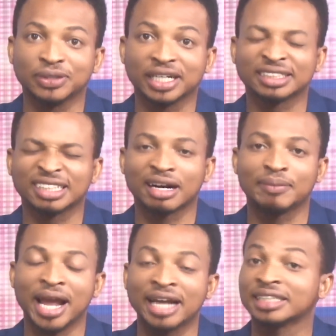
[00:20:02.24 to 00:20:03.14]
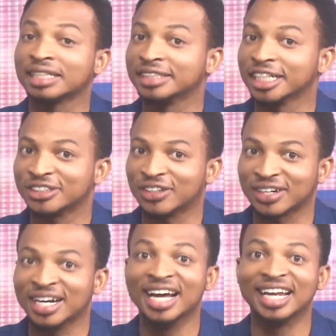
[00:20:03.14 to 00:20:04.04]
Instagram, X, and
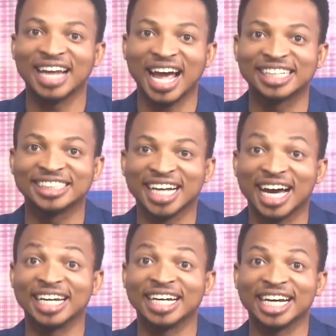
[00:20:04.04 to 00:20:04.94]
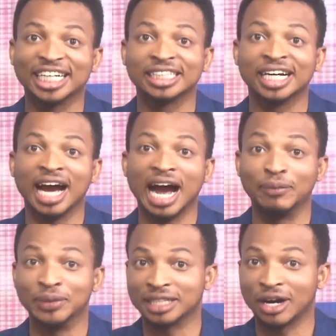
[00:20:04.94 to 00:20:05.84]
TikTok. Like, share, and engage
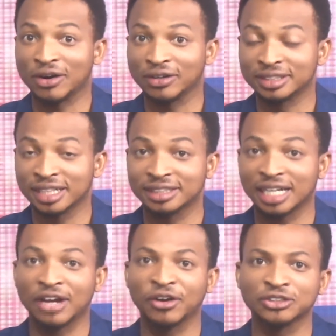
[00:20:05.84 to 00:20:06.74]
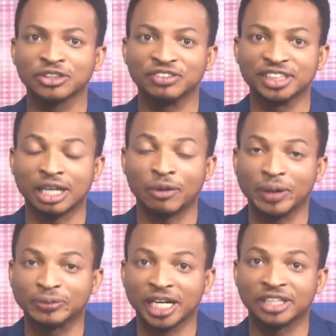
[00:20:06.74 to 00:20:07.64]
with our content and also visit our
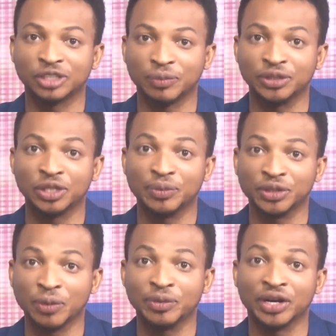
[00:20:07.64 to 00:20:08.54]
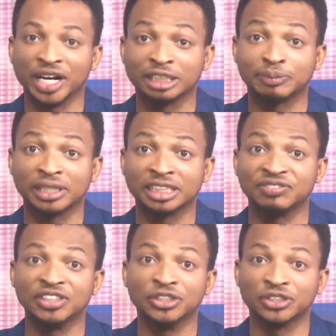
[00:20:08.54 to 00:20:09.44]
website
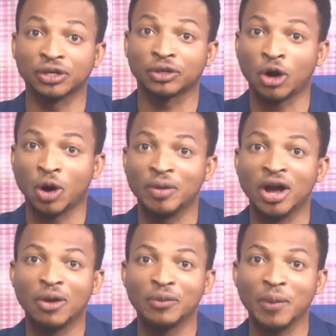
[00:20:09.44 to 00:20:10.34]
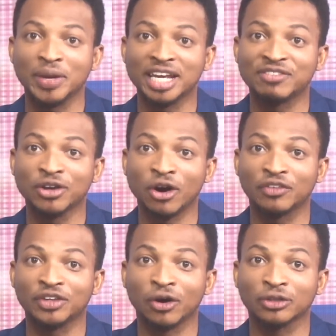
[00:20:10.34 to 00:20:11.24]
www.enterprisetvnews.com where we give you all
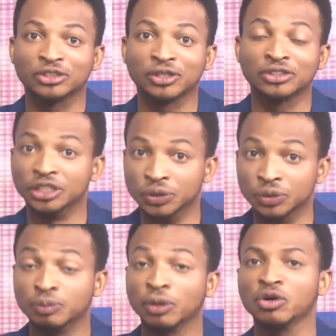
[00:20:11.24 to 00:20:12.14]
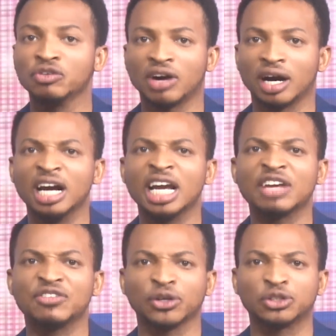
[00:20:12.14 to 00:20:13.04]
the hot stories on the news. Moreover,
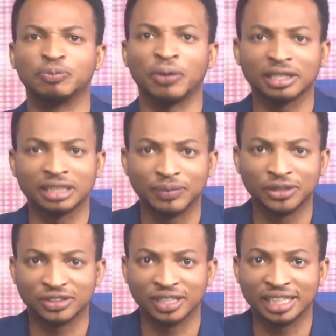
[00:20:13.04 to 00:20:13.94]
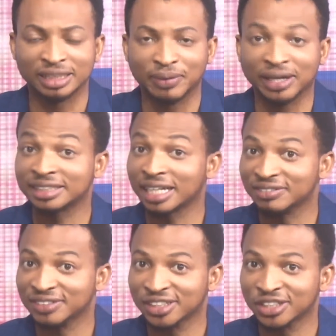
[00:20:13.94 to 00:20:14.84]
if you want to partner with us on Enterprise
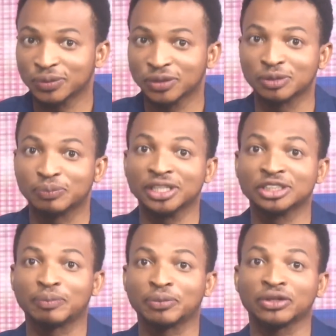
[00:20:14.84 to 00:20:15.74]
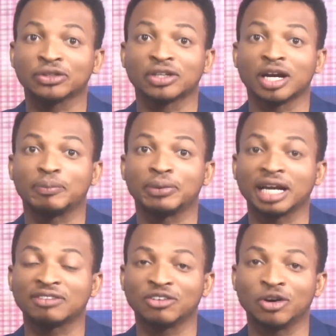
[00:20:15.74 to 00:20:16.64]
Television, you want to place your product on our
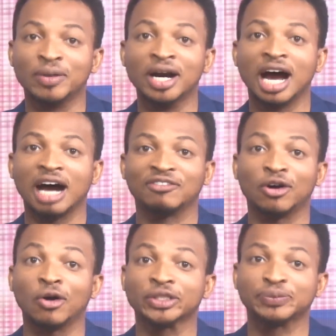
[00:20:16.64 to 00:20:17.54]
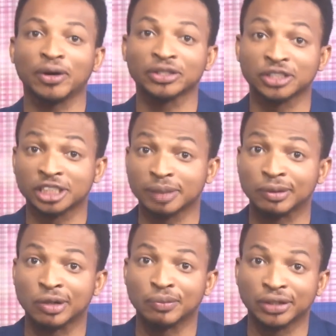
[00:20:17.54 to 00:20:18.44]
platform and for all sponsorship,
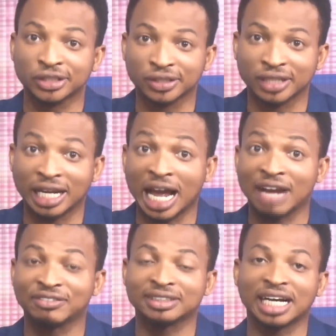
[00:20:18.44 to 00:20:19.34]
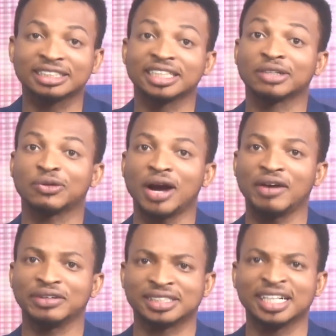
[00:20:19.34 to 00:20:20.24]
commercial and advertising
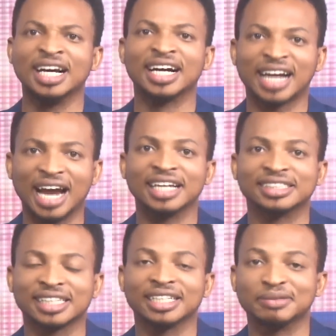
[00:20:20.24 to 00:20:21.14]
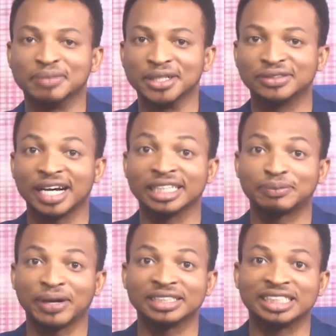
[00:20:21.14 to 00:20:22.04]
inquiries, kindly send a mail to
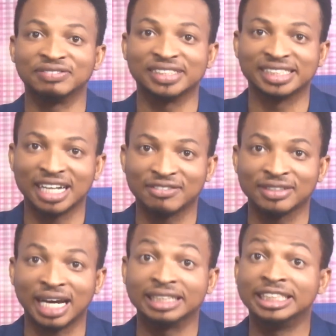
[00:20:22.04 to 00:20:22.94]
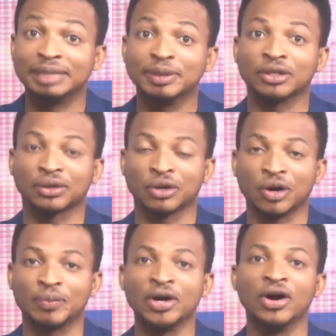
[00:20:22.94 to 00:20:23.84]
enterprisetv7 at
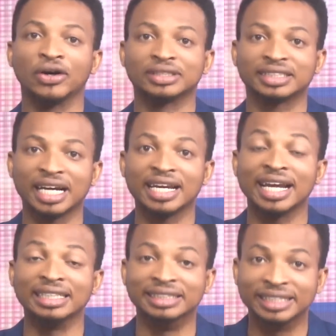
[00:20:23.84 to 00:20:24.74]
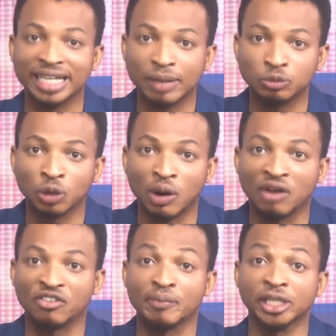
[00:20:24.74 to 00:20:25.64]
gmail.com or send a DM to our
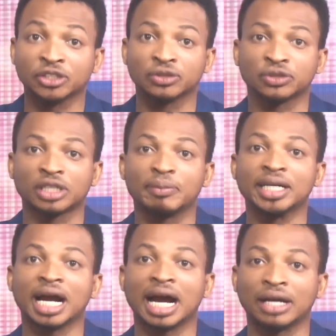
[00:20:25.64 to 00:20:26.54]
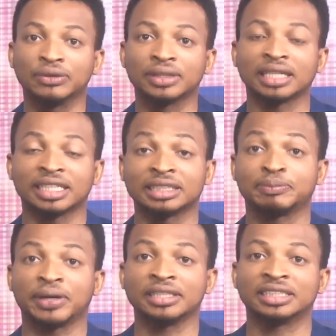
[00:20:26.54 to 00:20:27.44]
aforementioned social media handles at
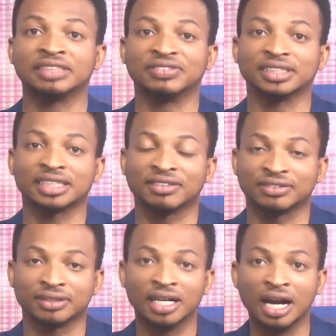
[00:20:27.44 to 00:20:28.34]
enterprisetv7.